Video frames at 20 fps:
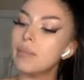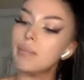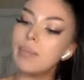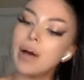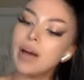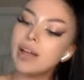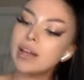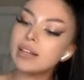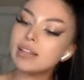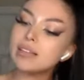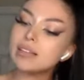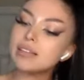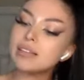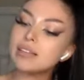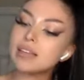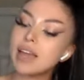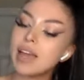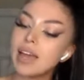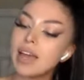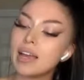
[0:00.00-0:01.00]
buns,
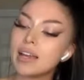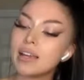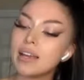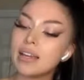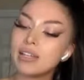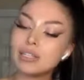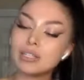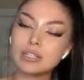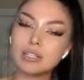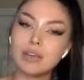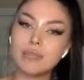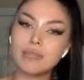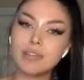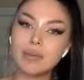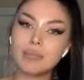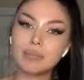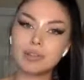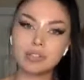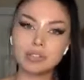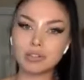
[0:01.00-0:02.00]
and I just love
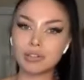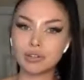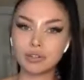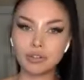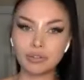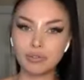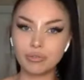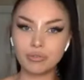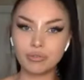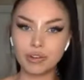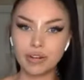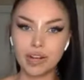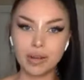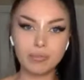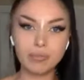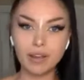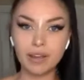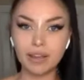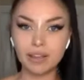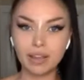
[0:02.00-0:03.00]
them because they're gluten-free. I don't
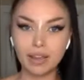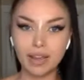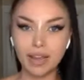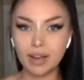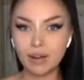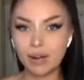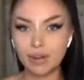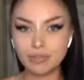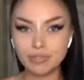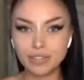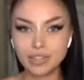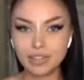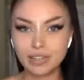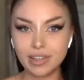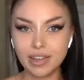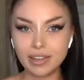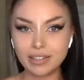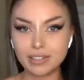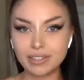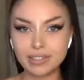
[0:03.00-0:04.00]
have
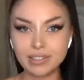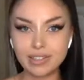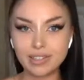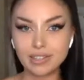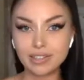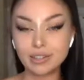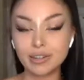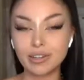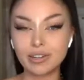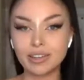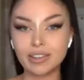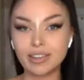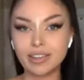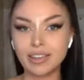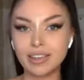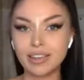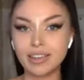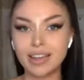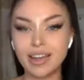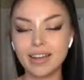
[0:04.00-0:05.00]
celiac disease or anything
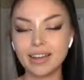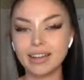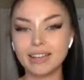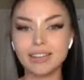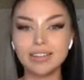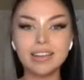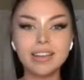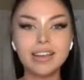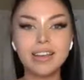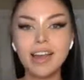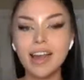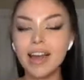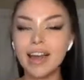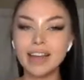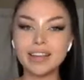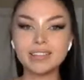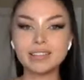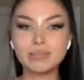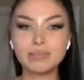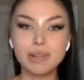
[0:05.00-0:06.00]
like that, and
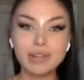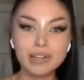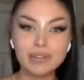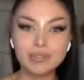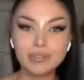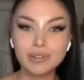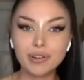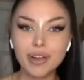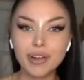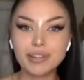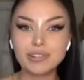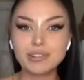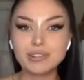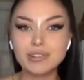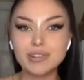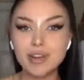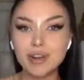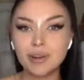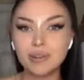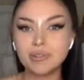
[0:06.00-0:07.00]
as many of you guys
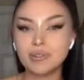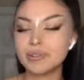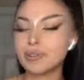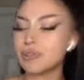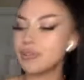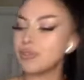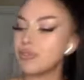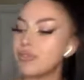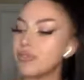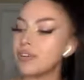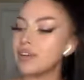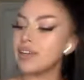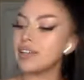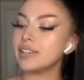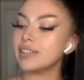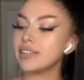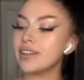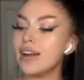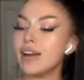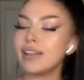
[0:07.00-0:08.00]
know, gluten-free
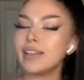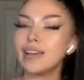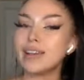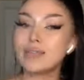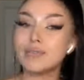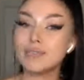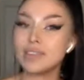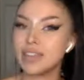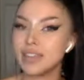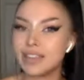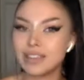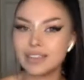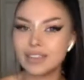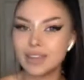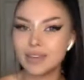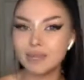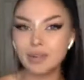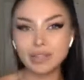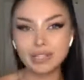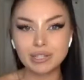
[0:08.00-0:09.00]
is not like a vegan
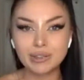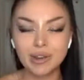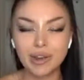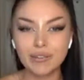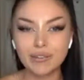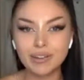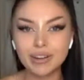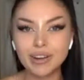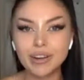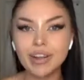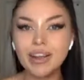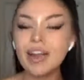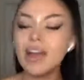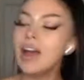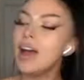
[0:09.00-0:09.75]
thing whatsoever.